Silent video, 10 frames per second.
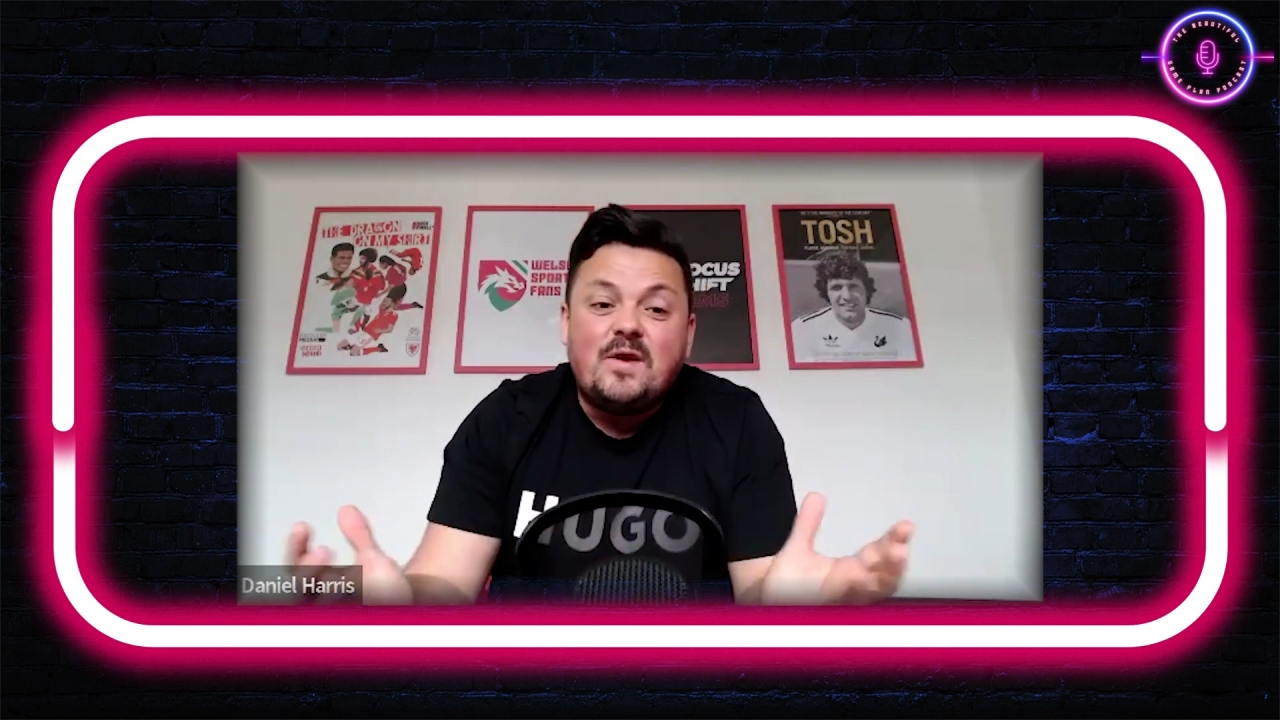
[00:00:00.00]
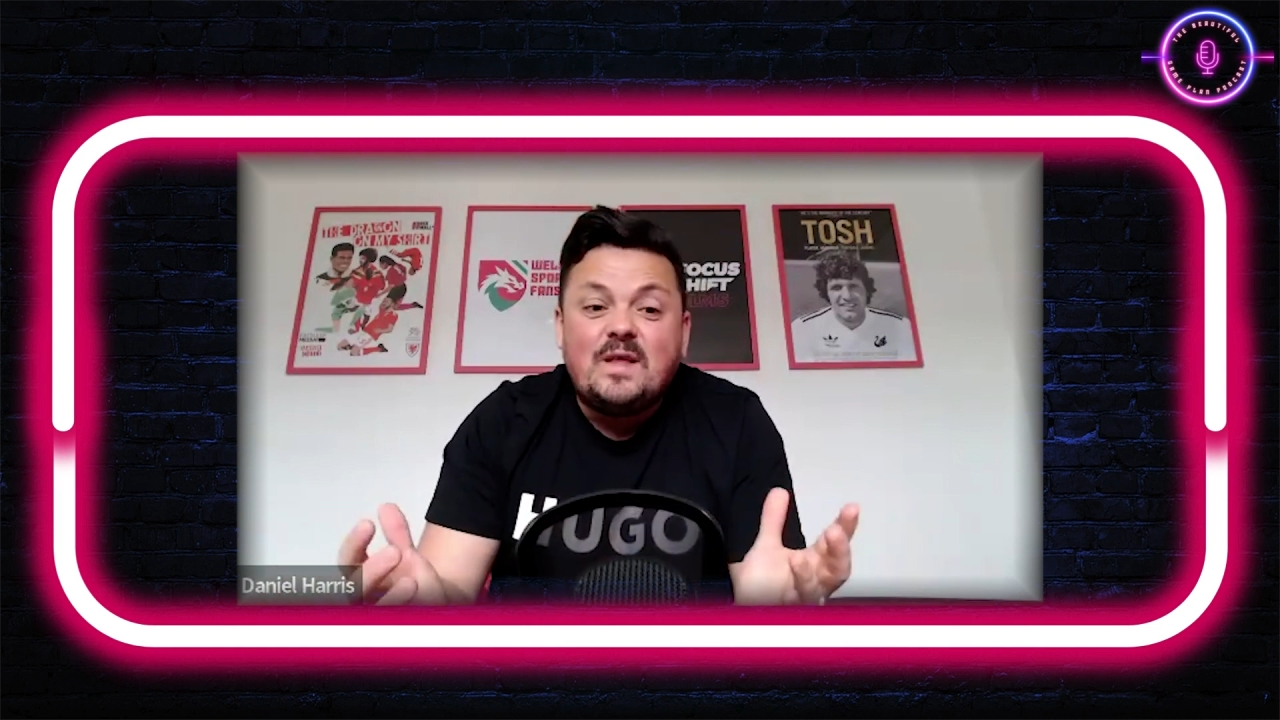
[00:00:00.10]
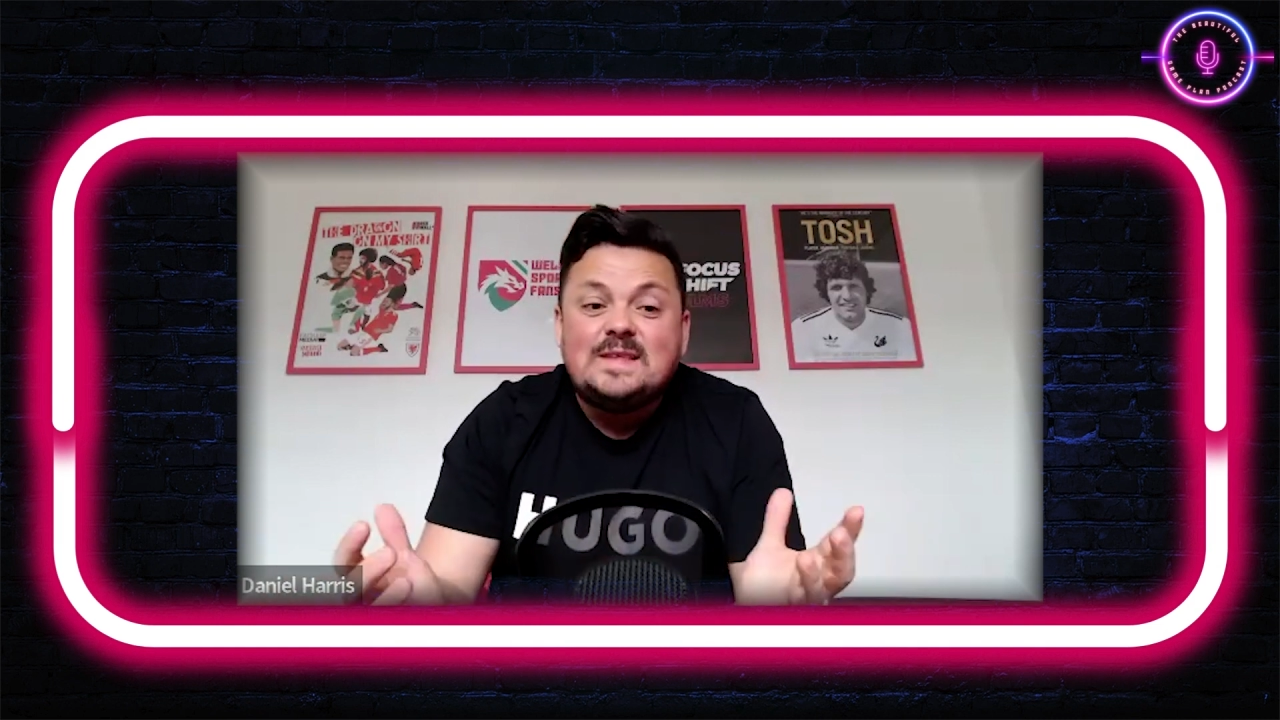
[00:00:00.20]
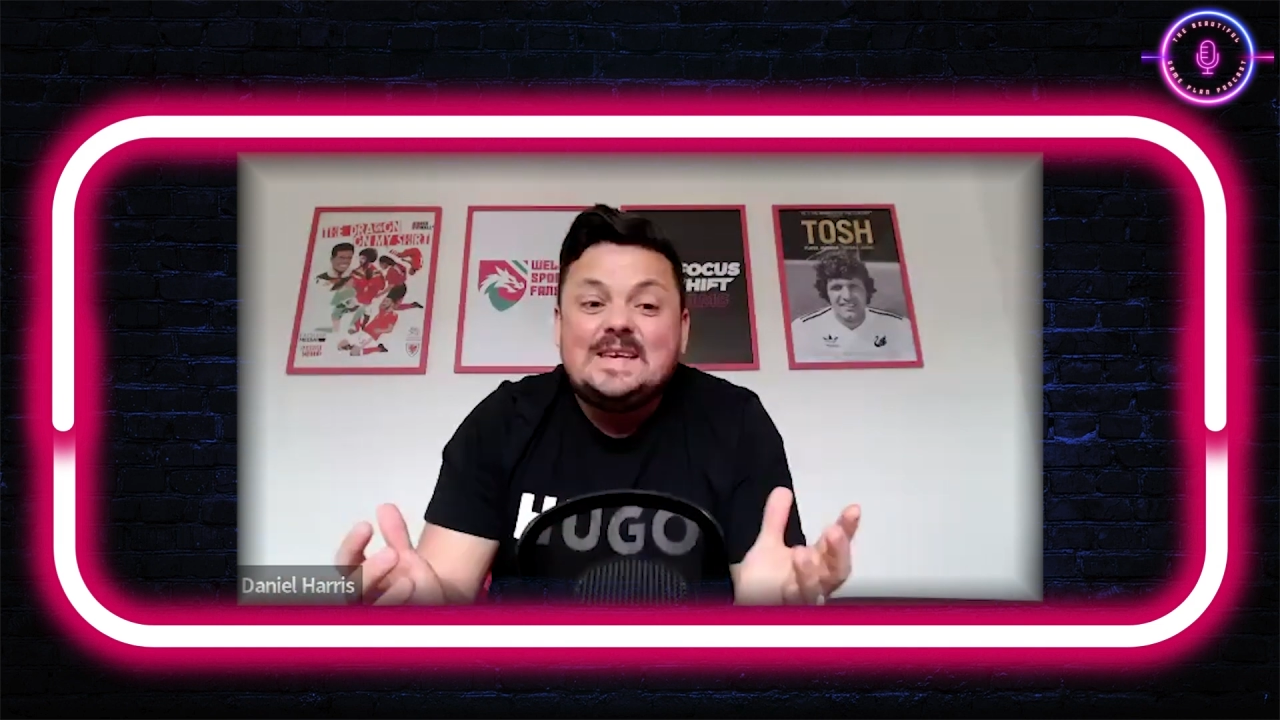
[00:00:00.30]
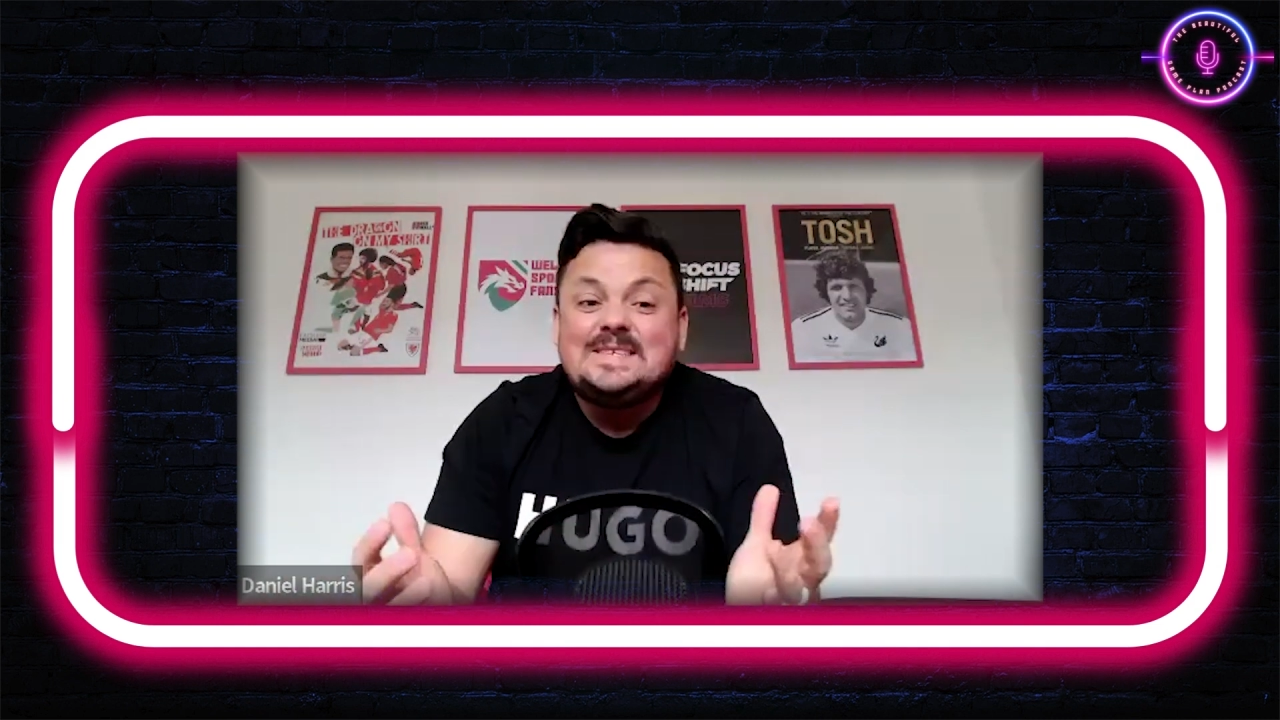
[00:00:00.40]

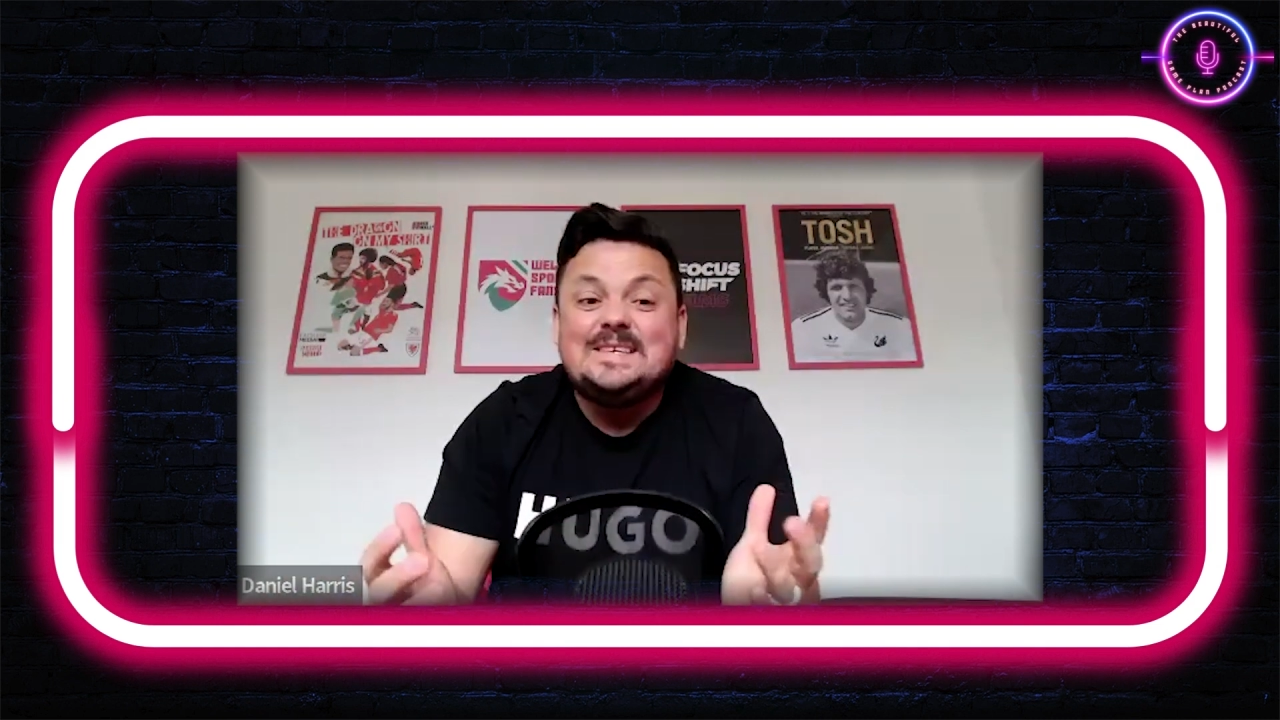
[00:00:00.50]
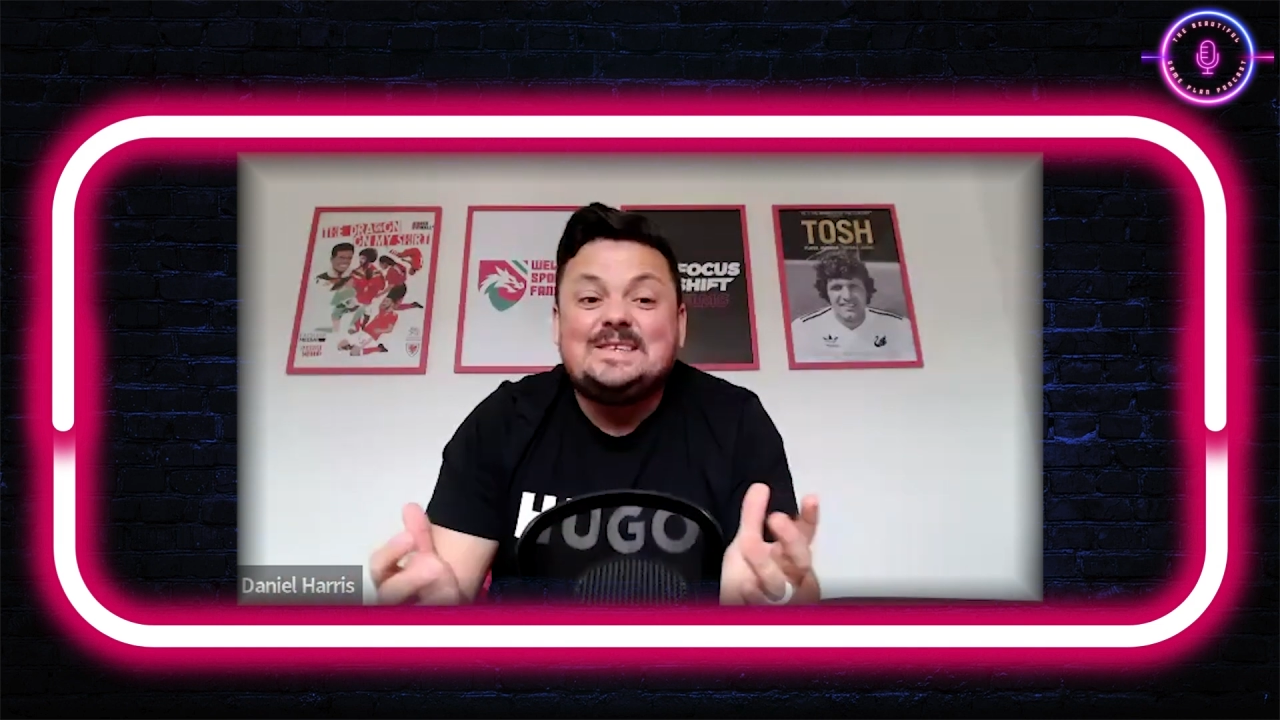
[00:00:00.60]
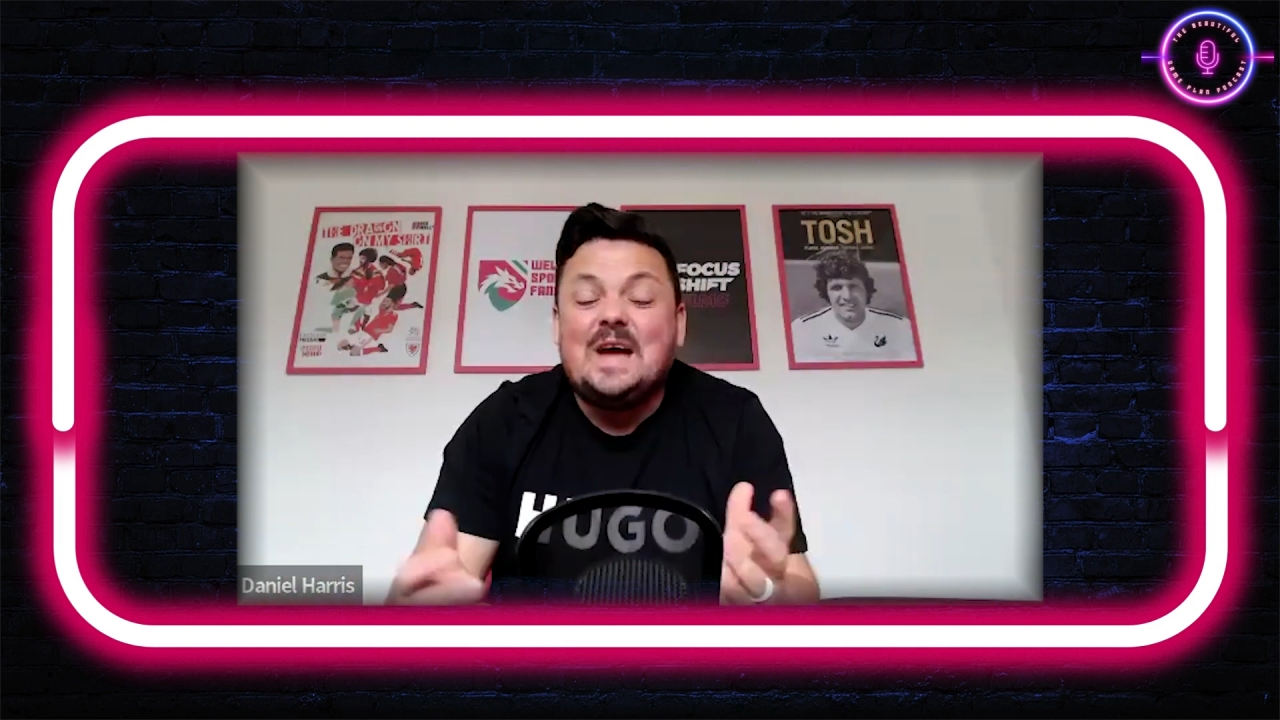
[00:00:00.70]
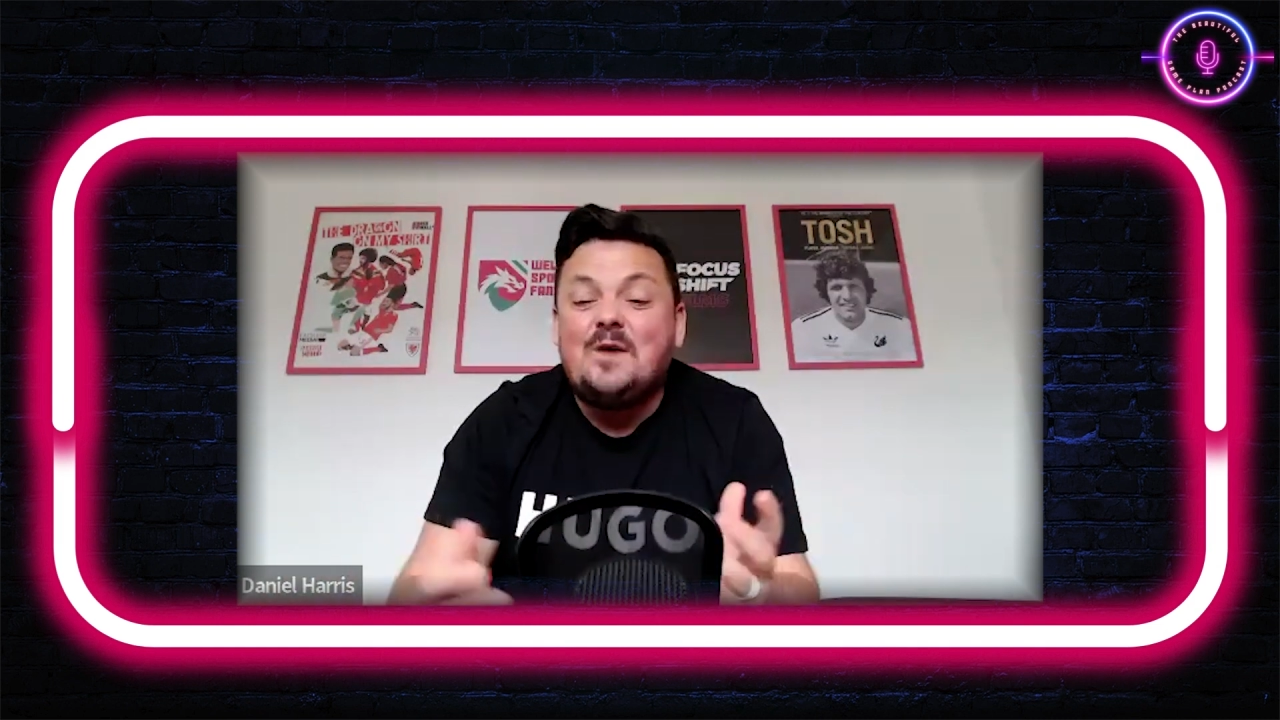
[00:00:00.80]
fantastic chat,